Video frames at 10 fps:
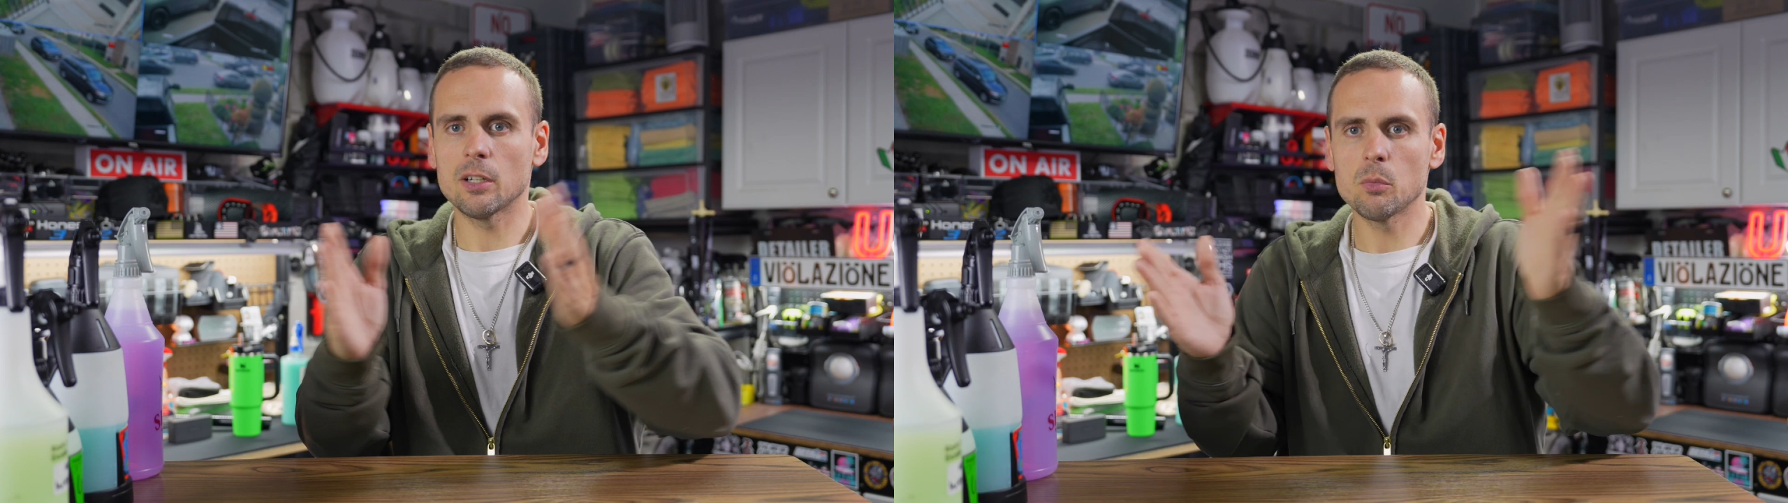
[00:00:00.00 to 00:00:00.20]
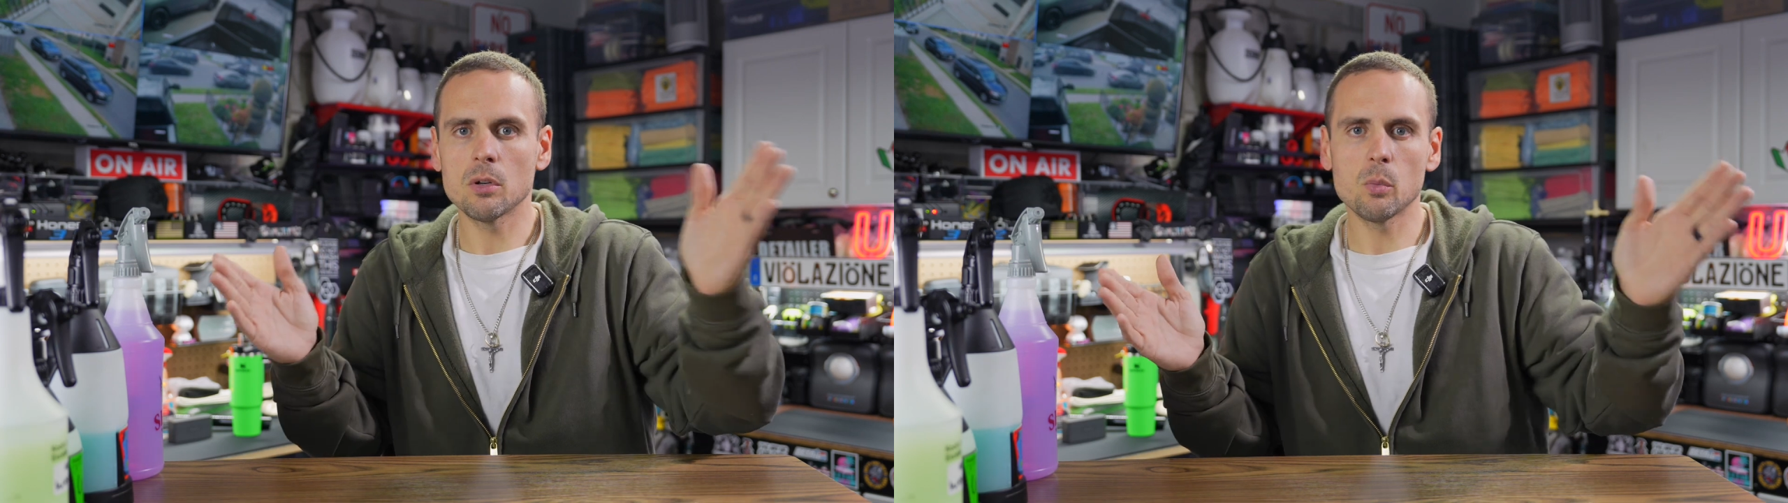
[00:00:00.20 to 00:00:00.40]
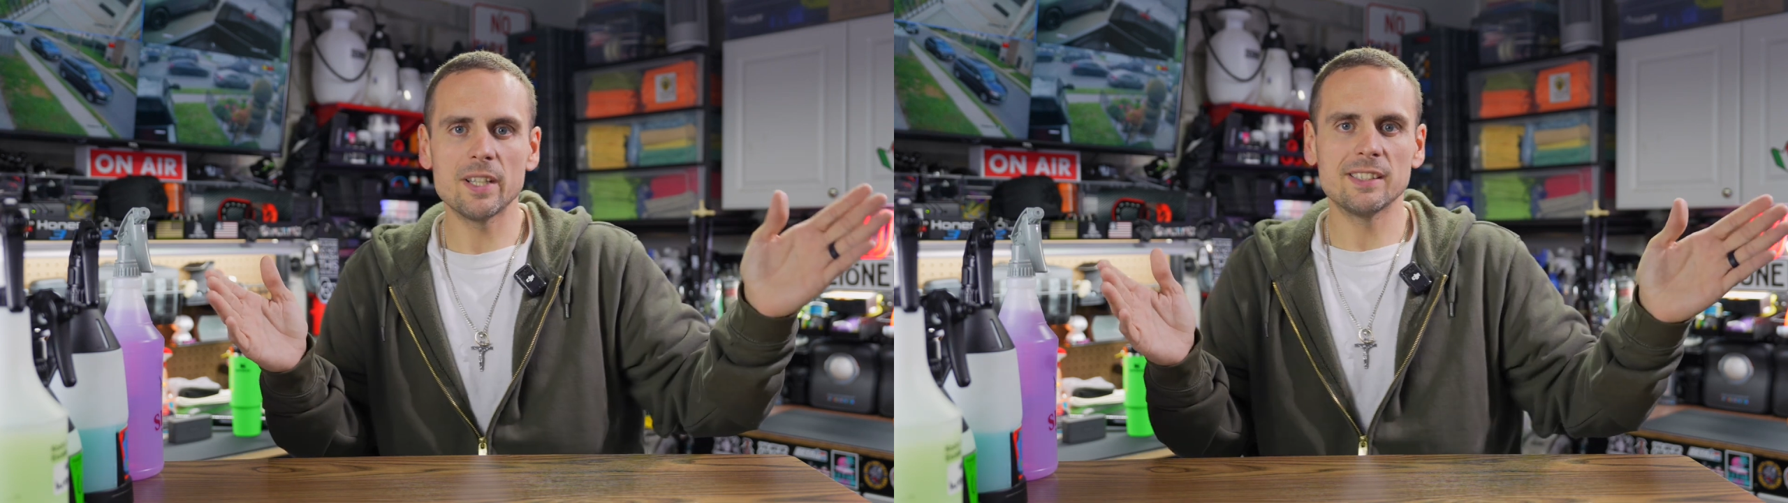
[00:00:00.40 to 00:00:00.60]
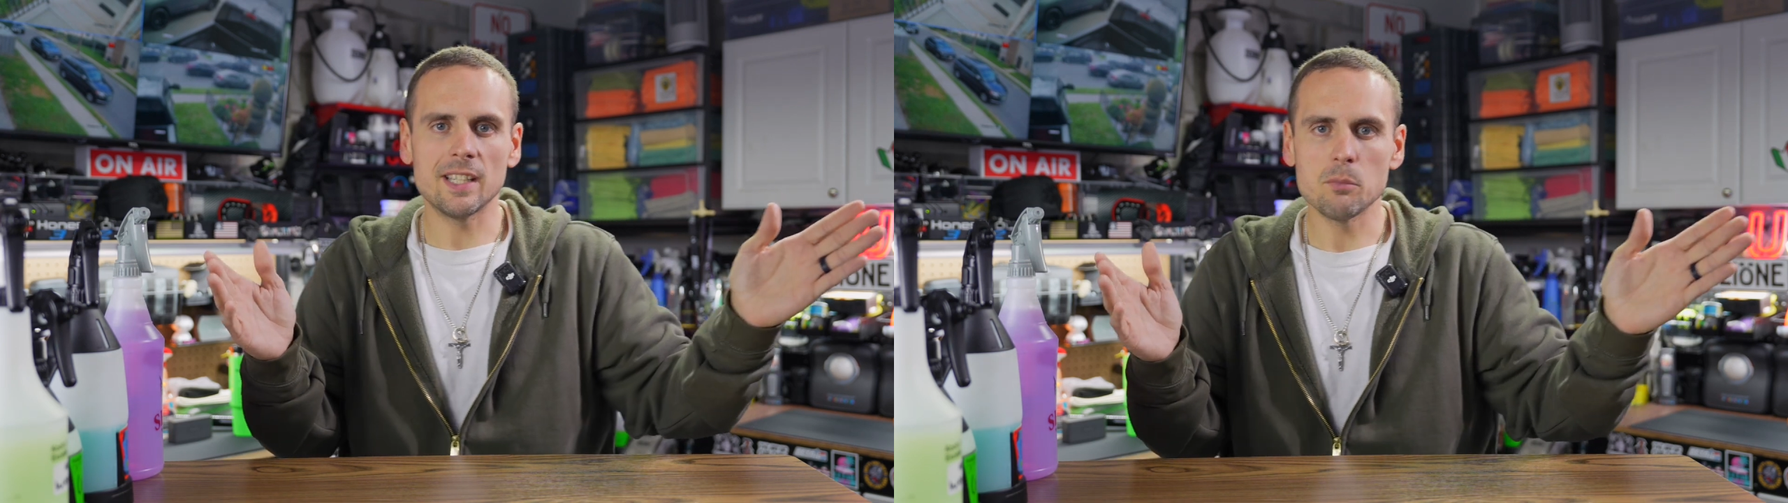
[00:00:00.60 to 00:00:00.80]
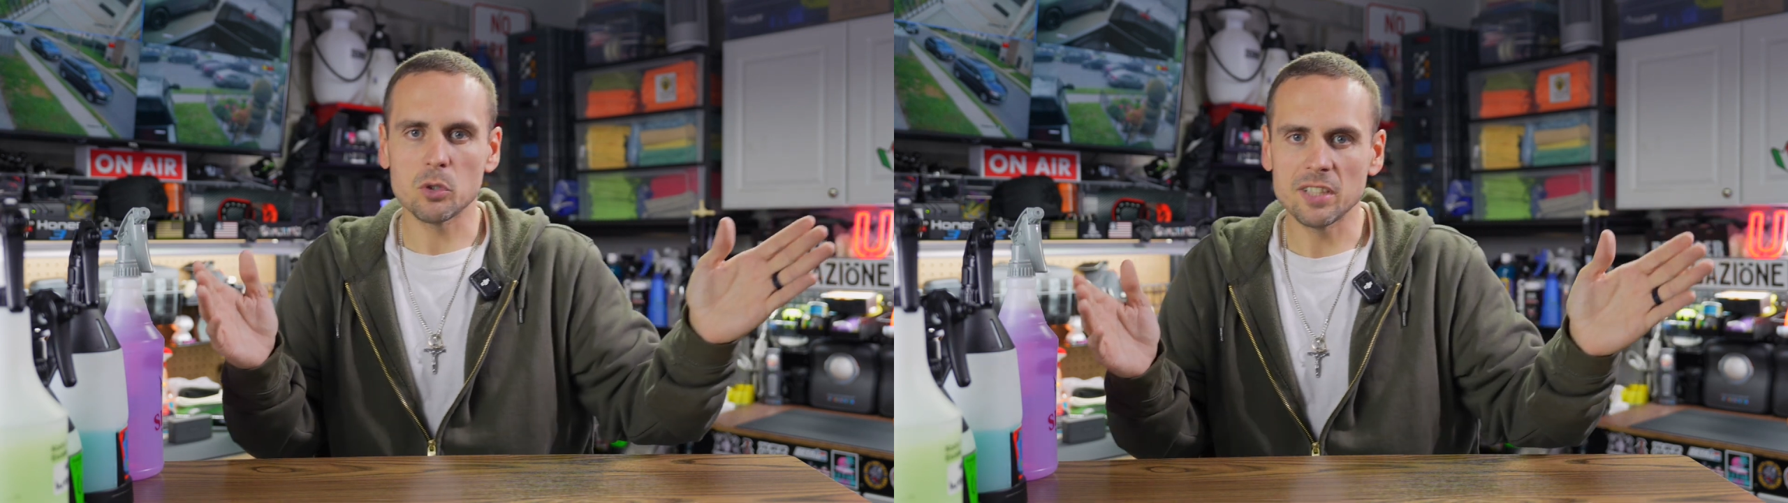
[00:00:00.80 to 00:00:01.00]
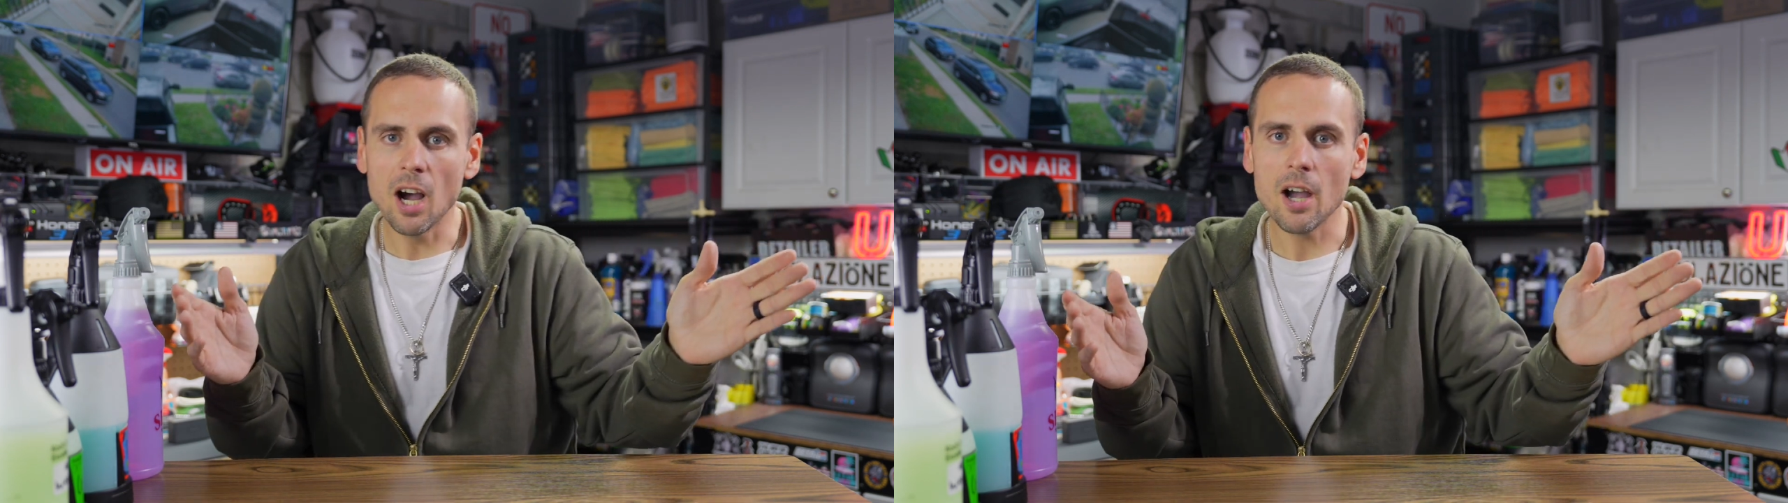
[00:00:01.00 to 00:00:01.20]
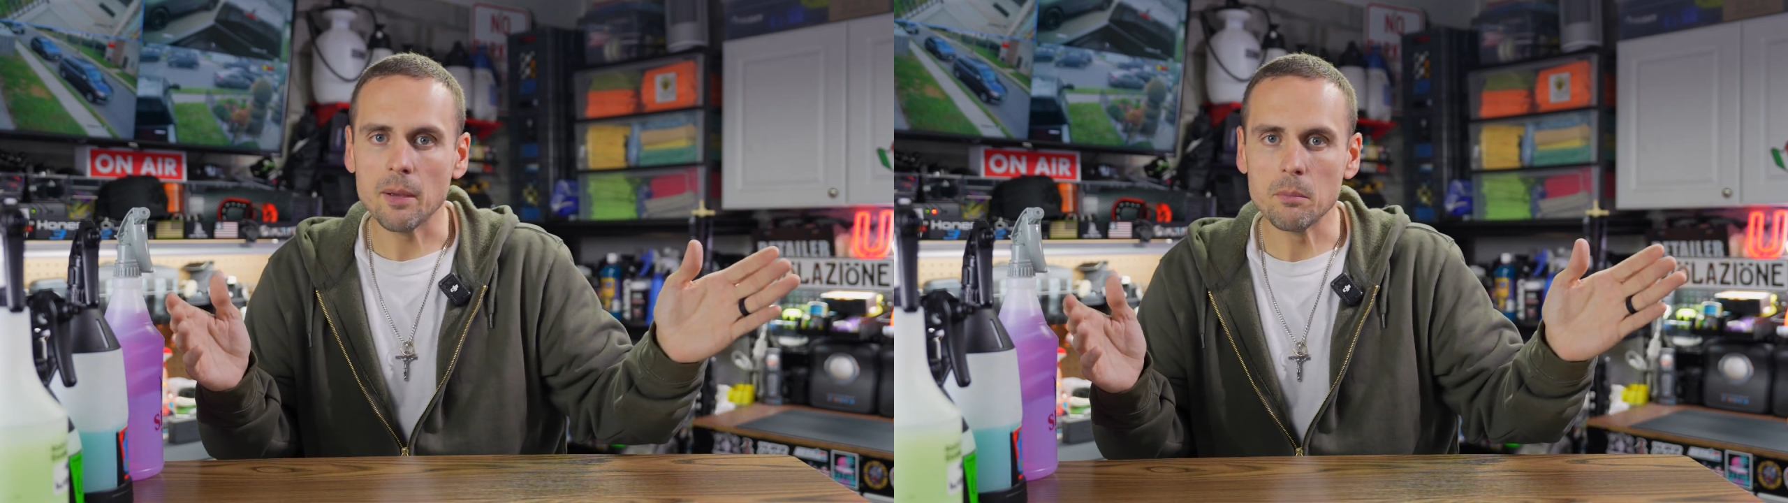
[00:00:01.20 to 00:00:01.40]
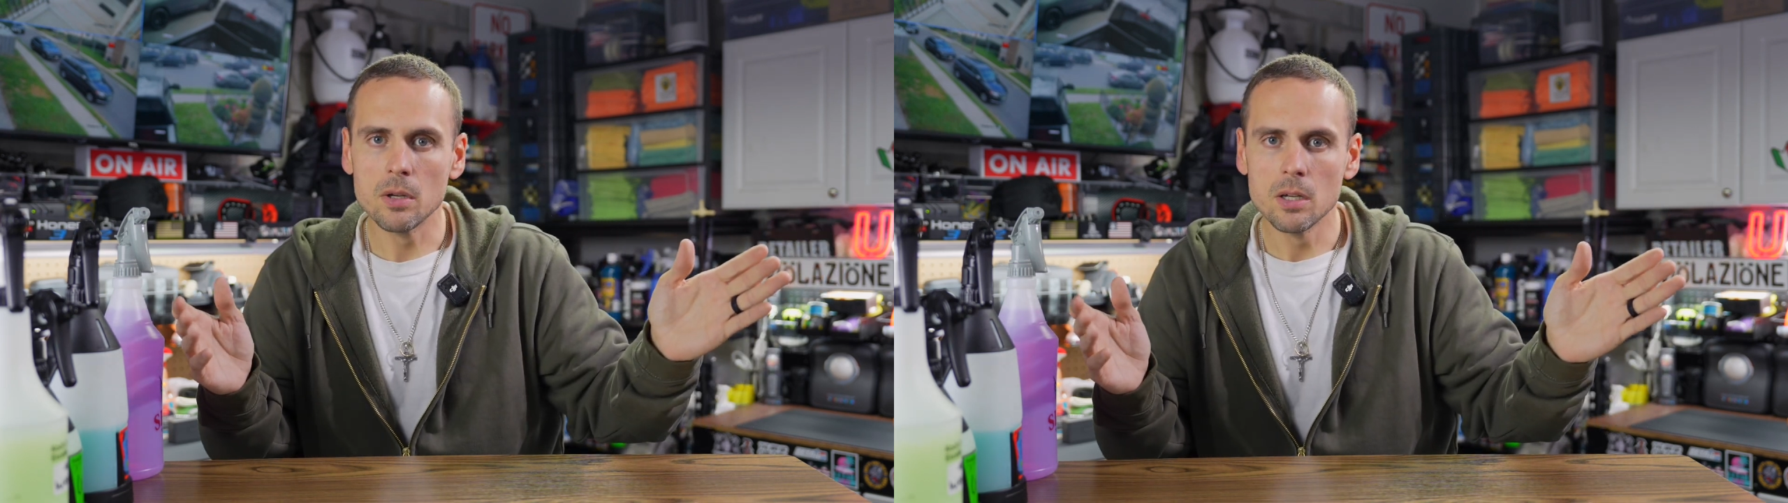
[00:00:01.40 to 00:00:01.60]
don't want to waste any more
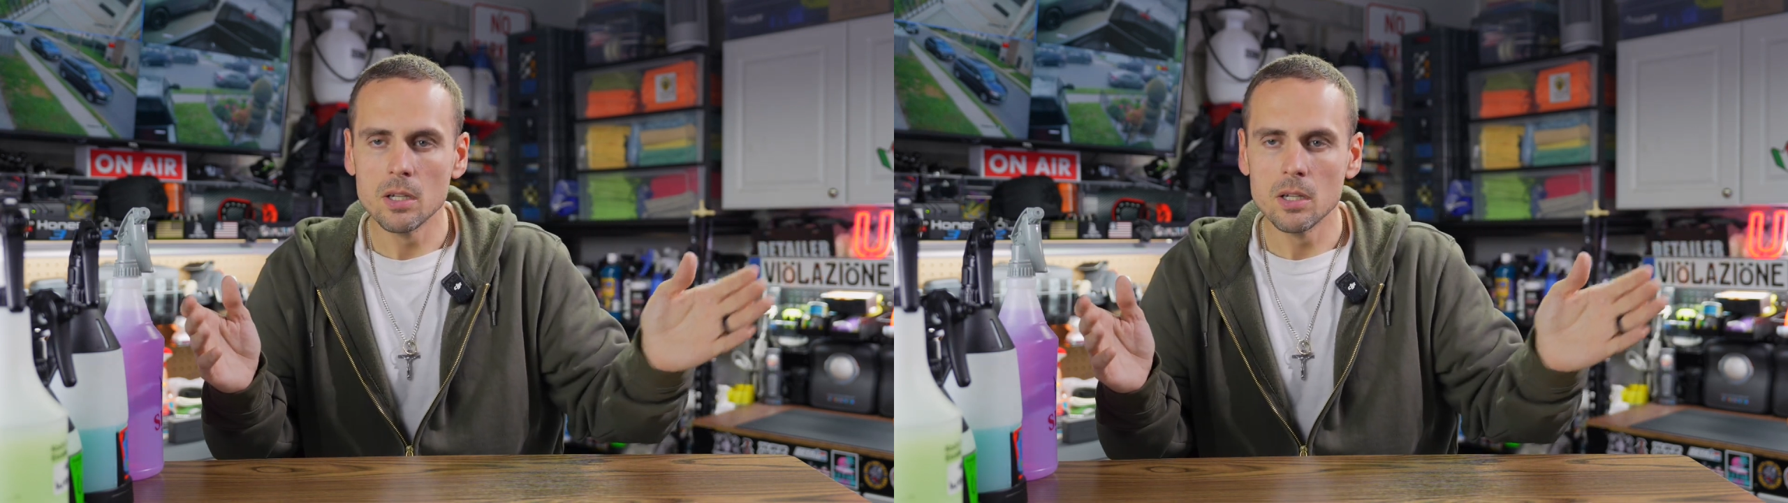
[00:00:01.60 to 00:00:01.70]
time.